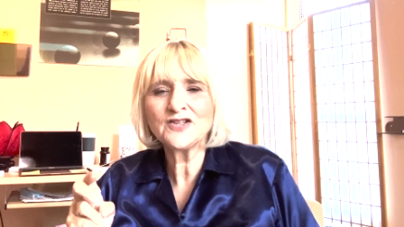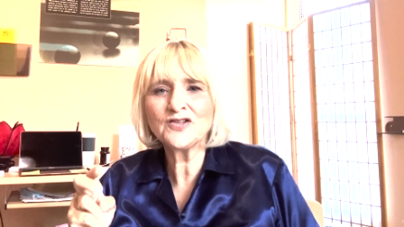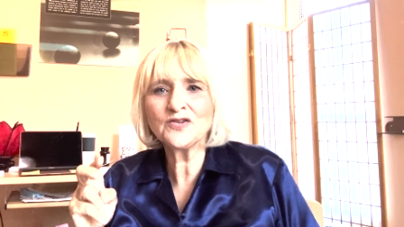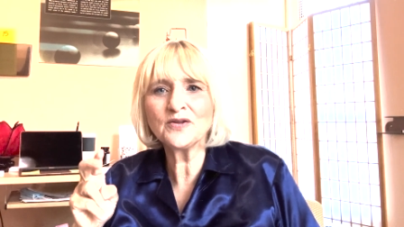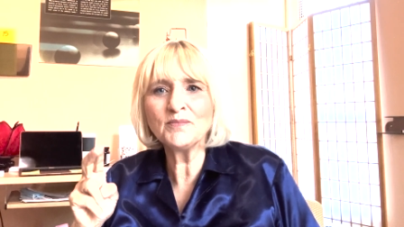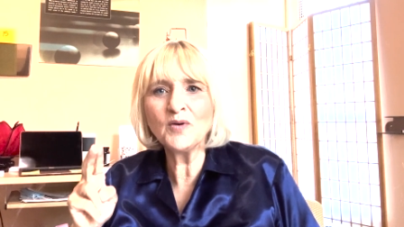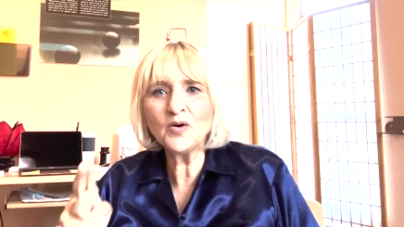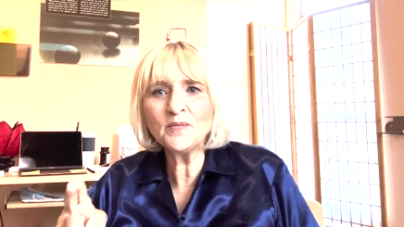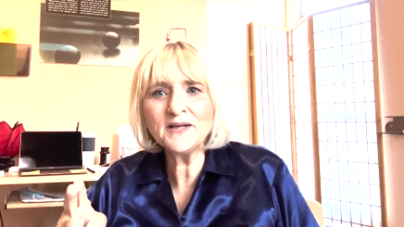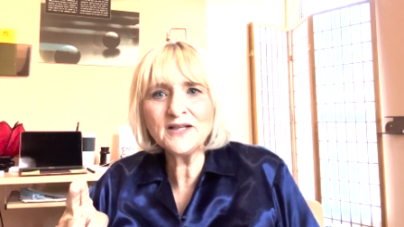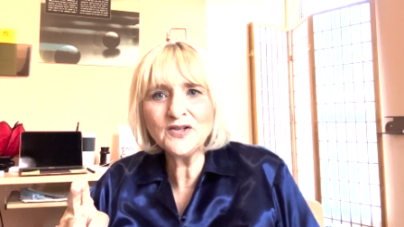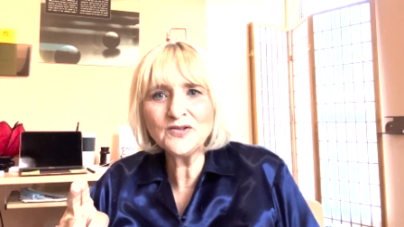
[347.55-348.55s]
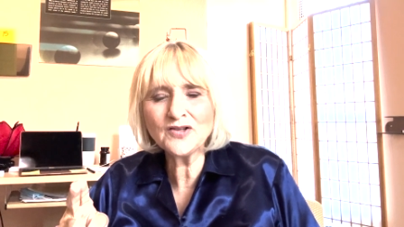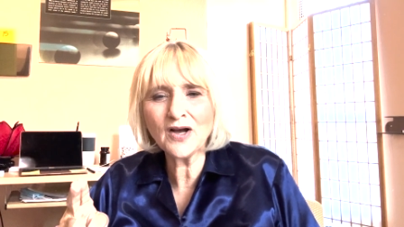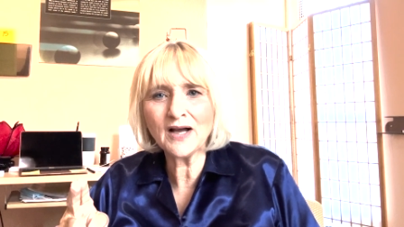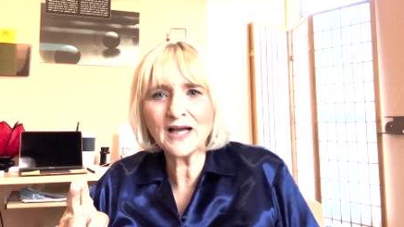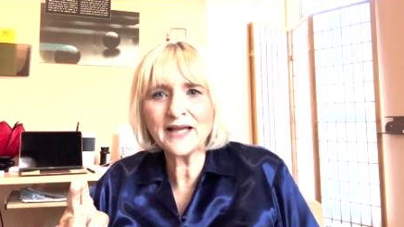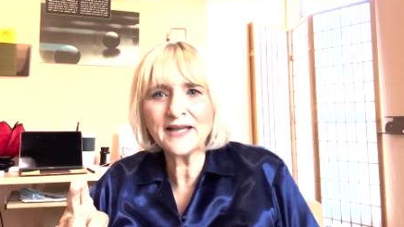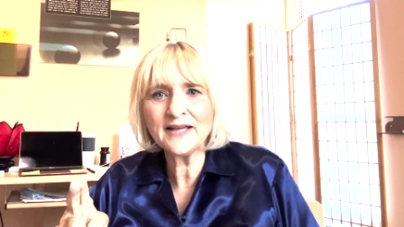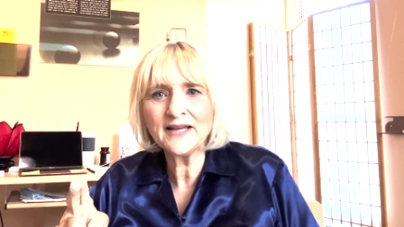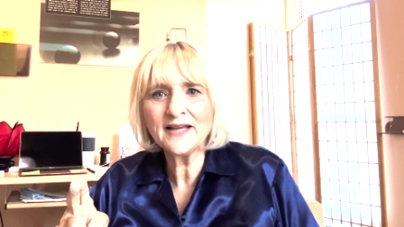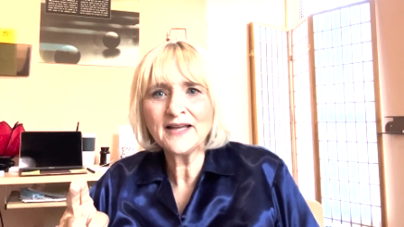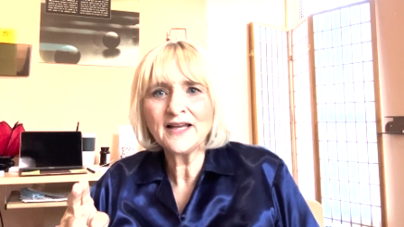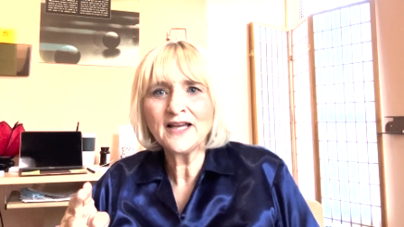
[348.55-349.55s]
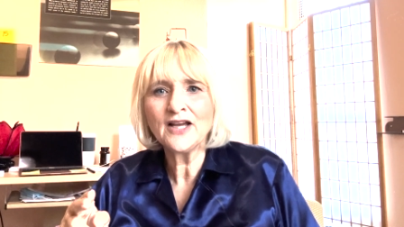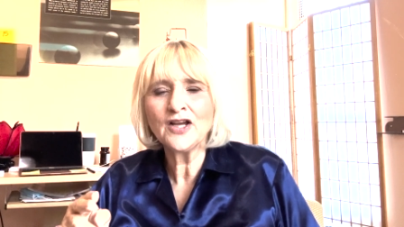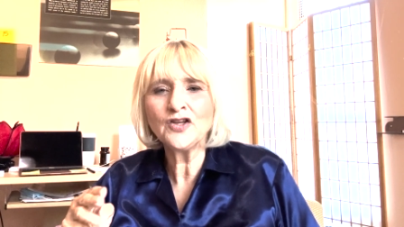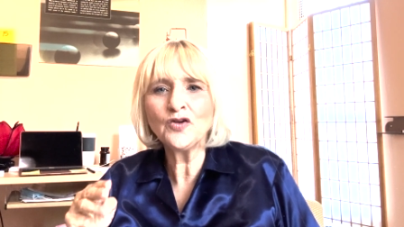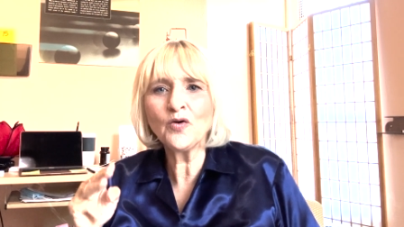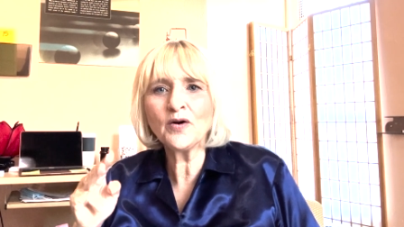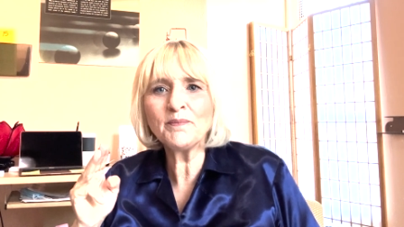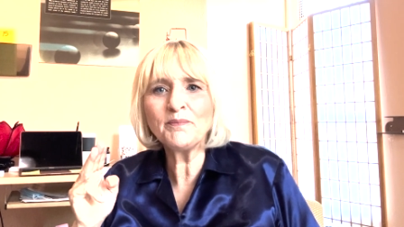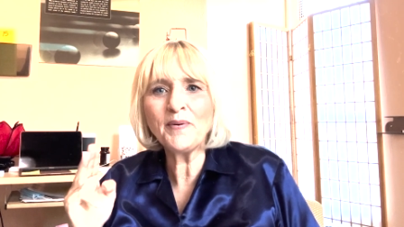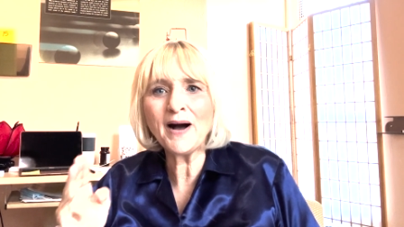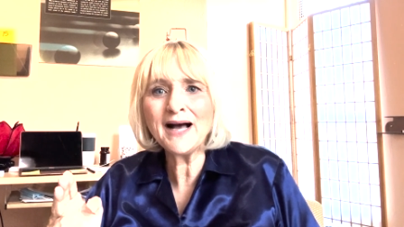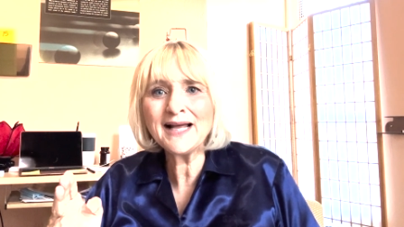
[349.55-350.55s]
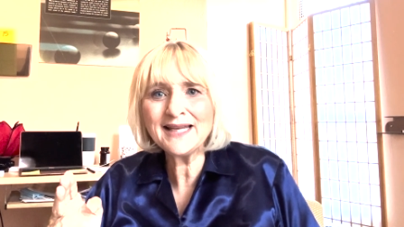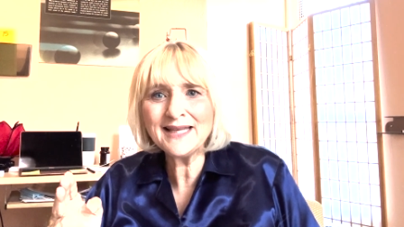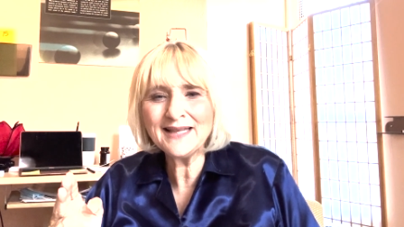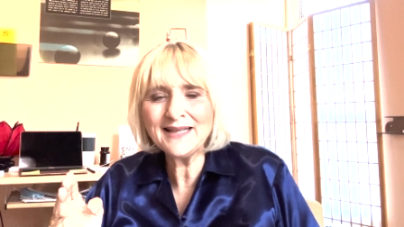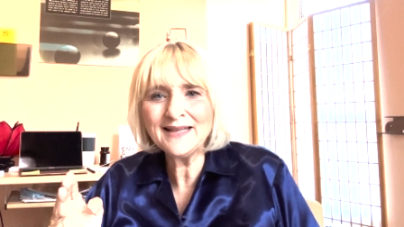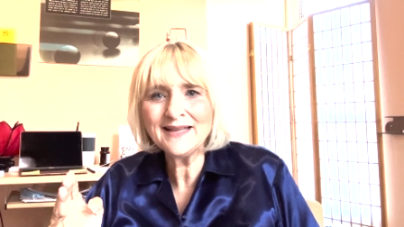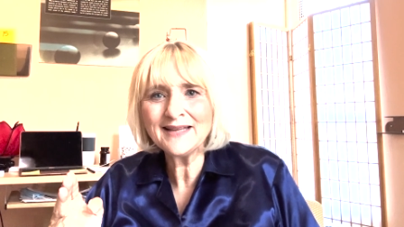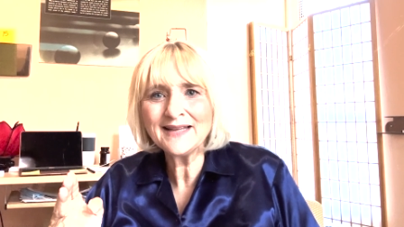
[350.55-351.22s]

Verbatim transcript: to the moment you die, your body,